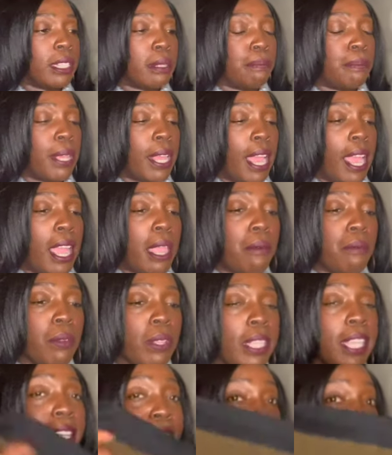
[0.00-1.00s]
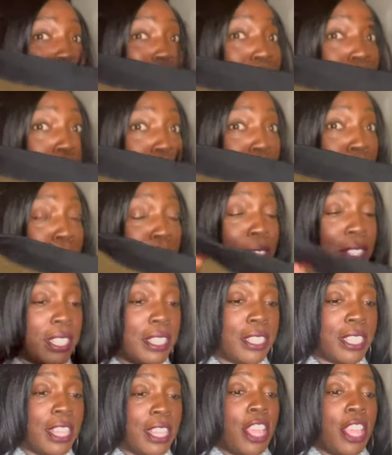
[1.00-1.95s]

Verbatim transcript: but I am really excited about wearing these.